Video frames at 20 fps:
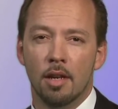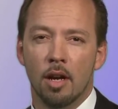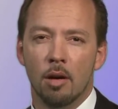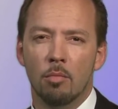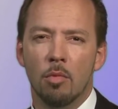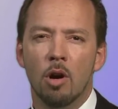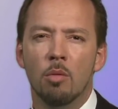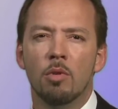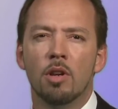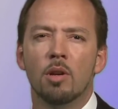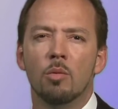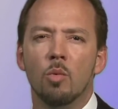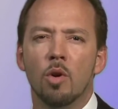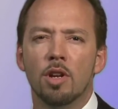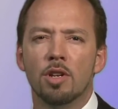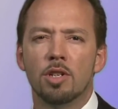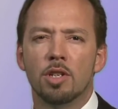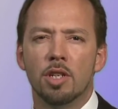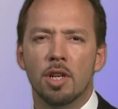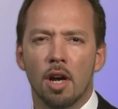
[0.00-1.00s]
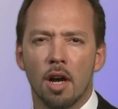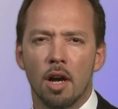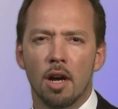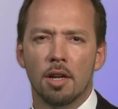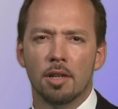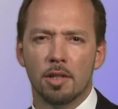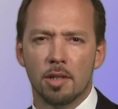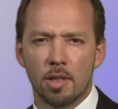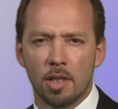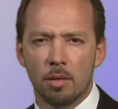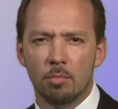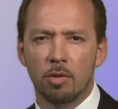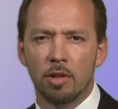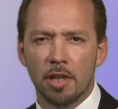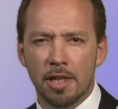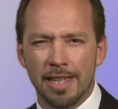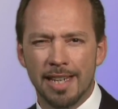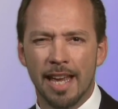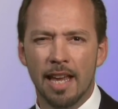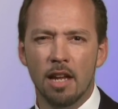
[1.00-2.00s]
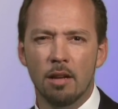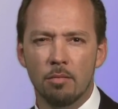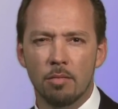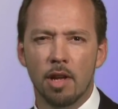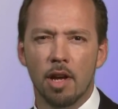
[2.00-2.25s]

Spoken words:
A moment in which God simply came